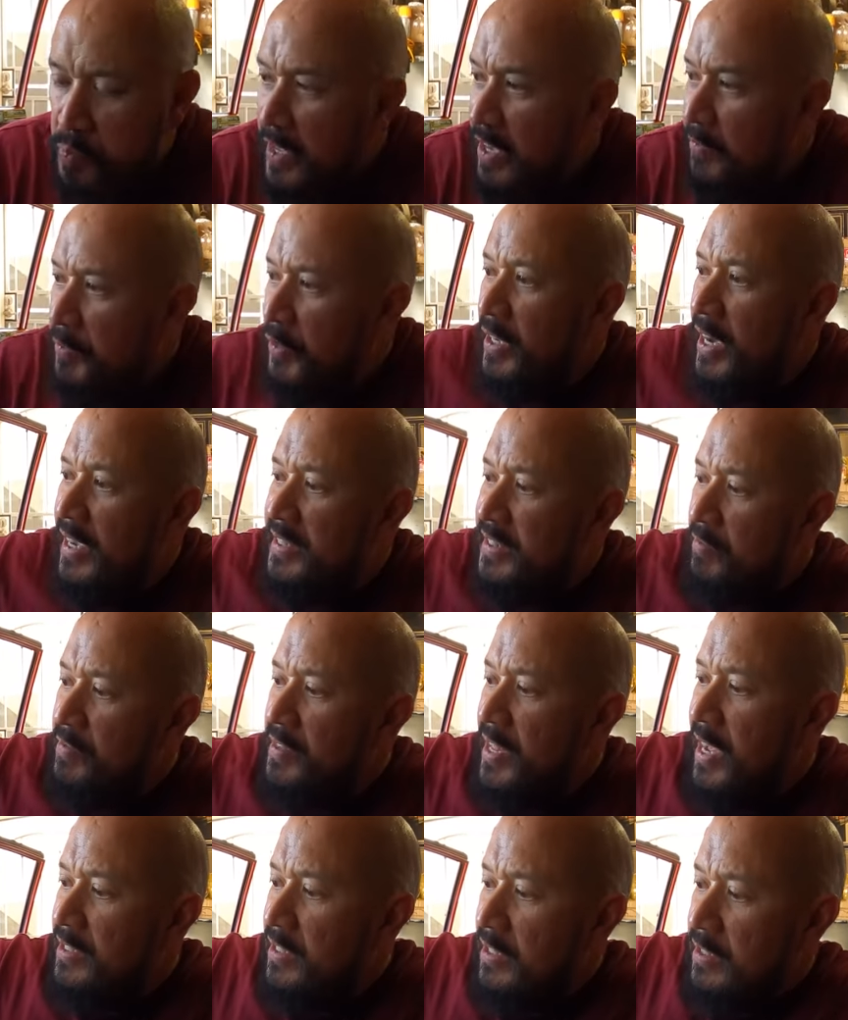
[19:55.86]
If you guys have
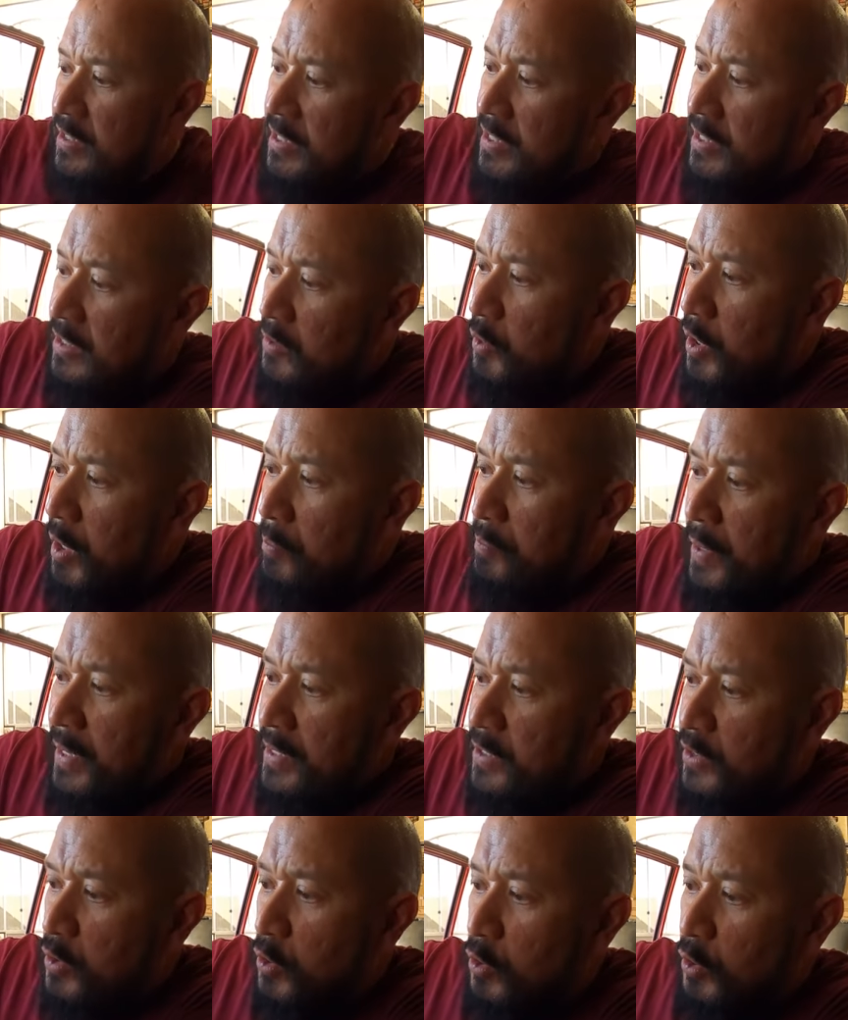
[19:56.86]
not seen what a
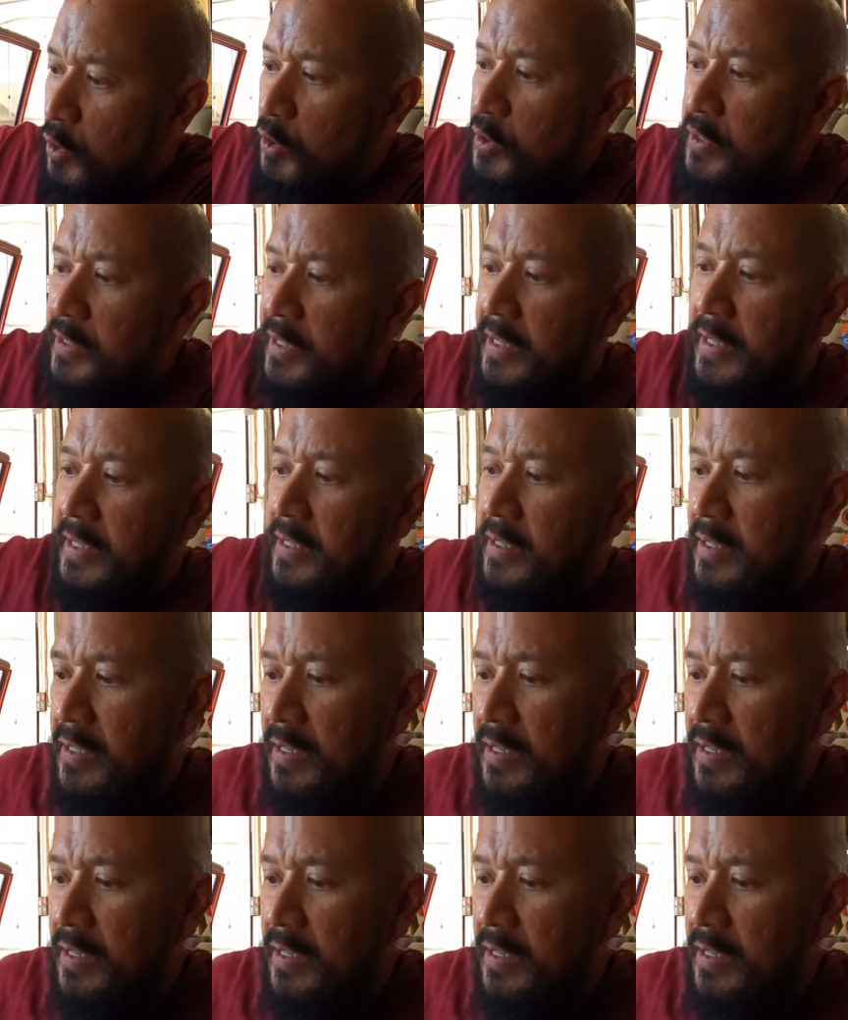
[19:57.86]
pace note looks like.